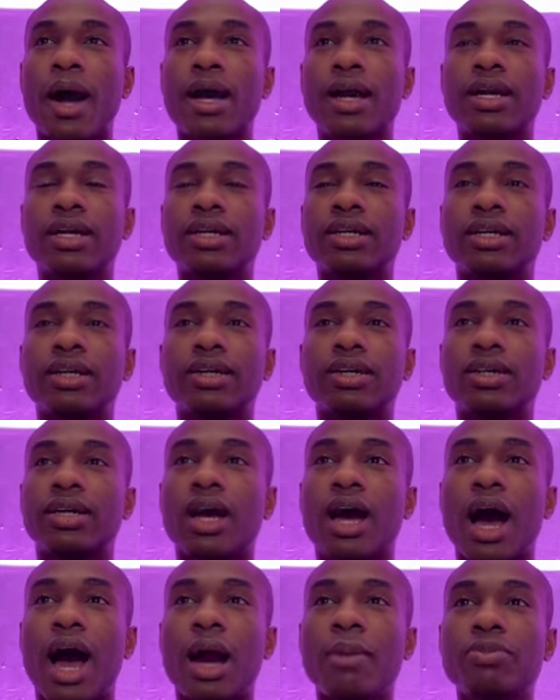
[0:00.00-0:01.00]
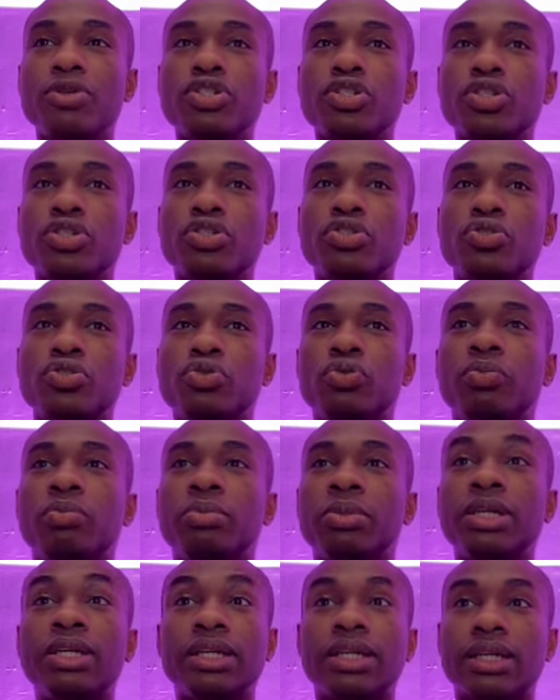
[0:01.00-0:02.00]
it. I'm just gonna do
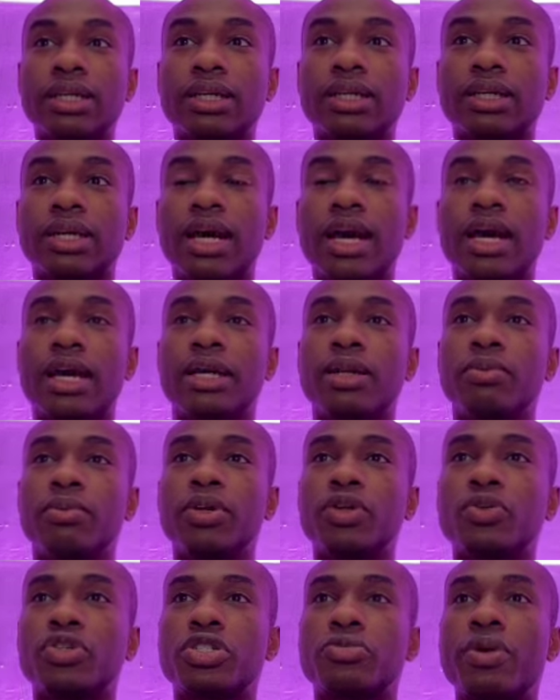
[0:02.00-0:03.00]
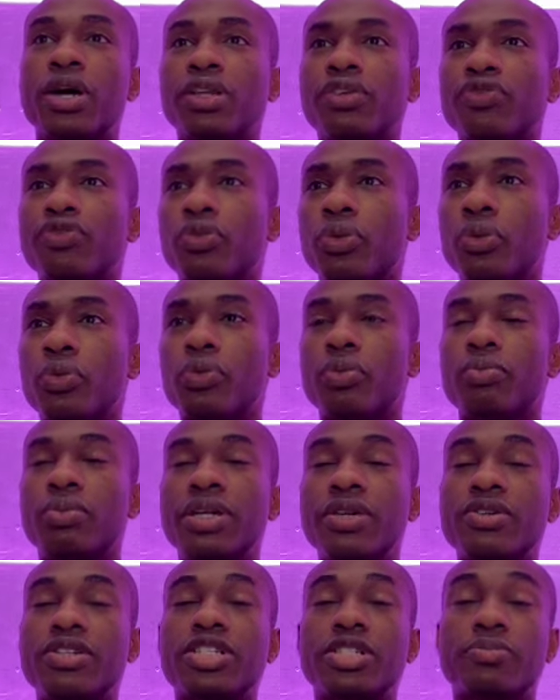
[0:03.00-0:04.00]
me and be respectful.
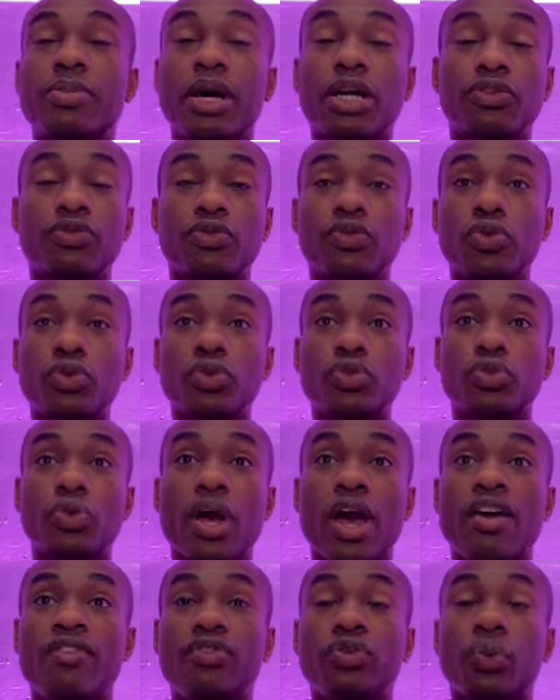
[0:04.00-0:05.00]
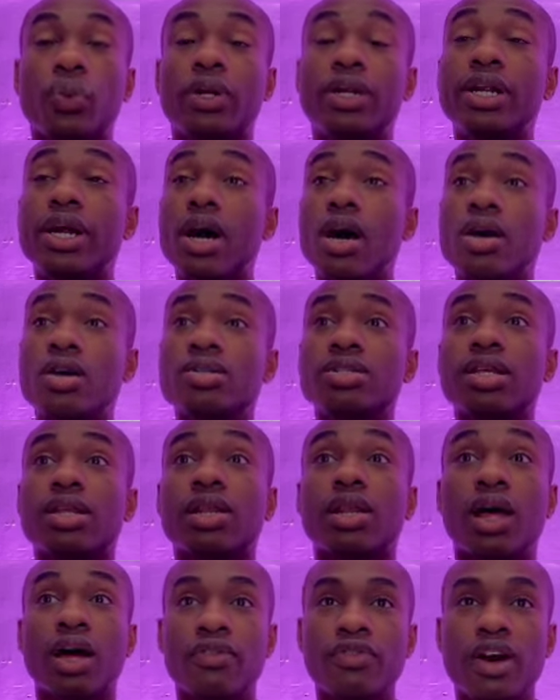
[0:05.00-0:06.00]
Be respectful to everyone else.
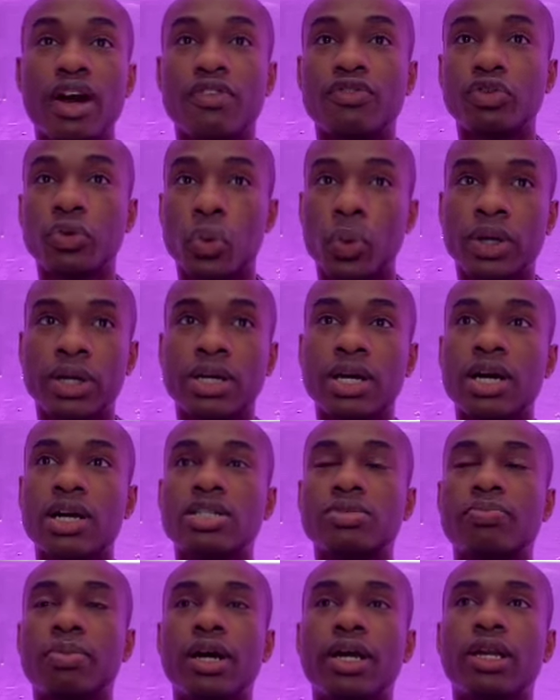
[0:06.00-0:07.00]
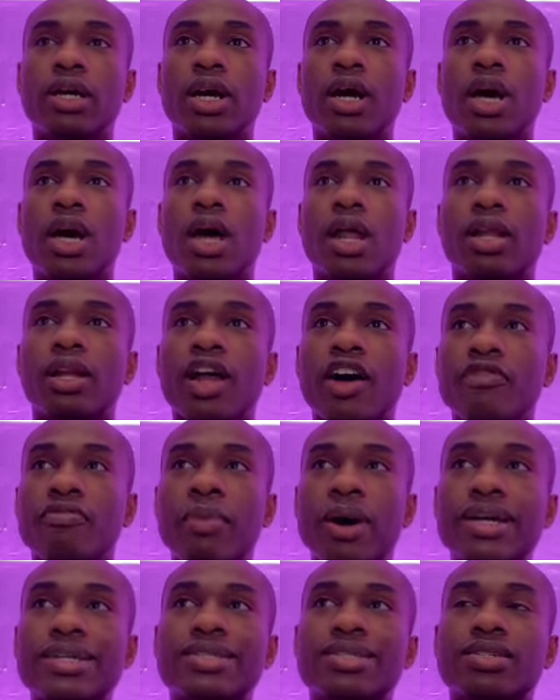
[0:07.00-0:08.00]
Love everyone else, but love
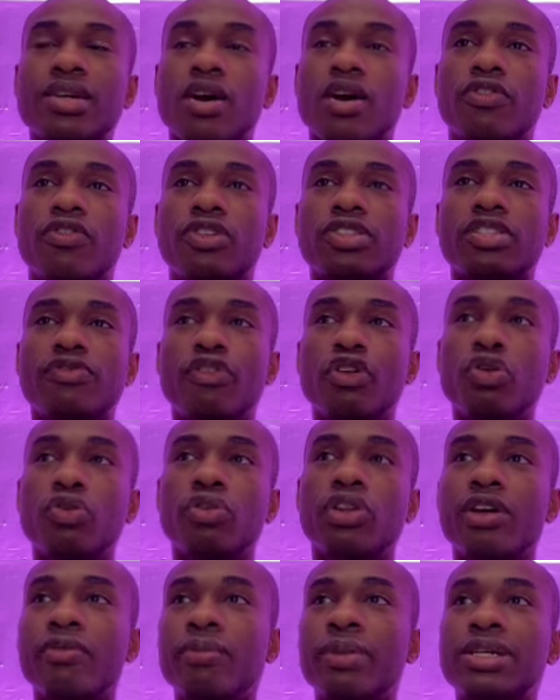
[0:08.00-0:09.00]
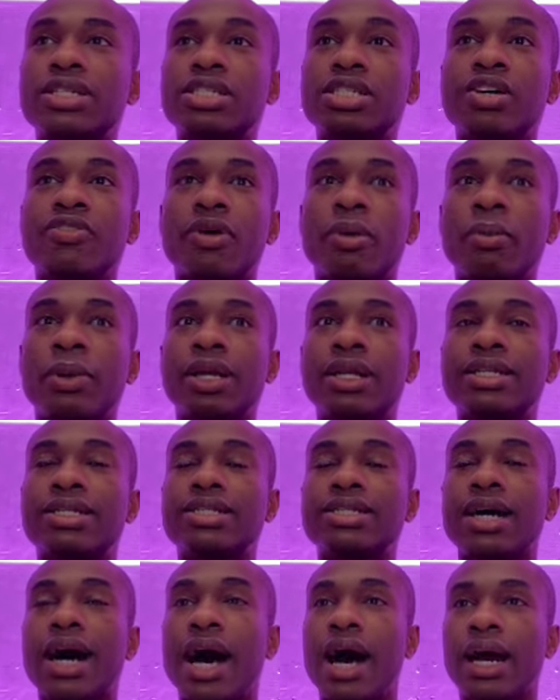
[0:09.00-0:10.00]
myself. Because if I don't love myself, I'm gonna
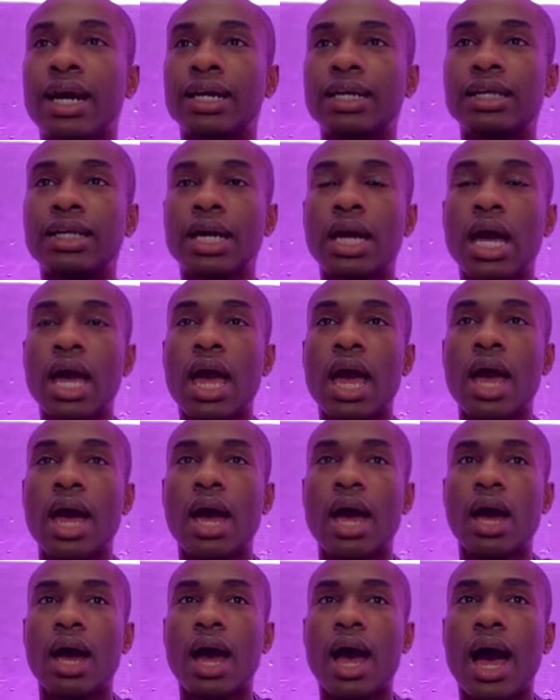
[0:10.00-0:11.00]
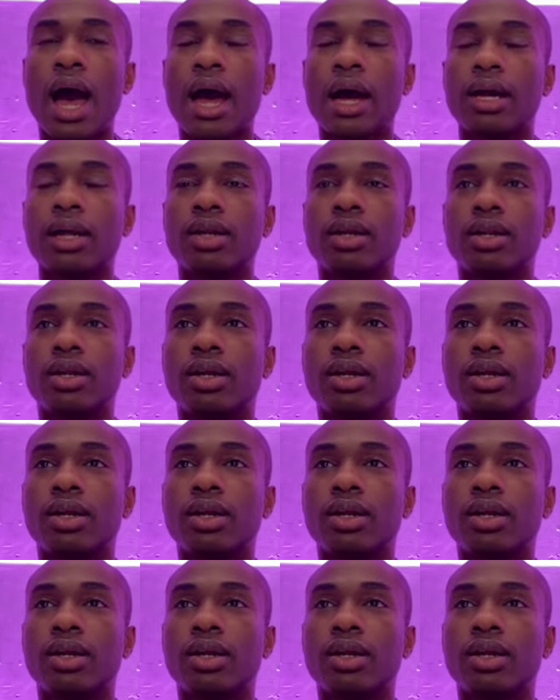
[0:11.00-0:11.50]
die at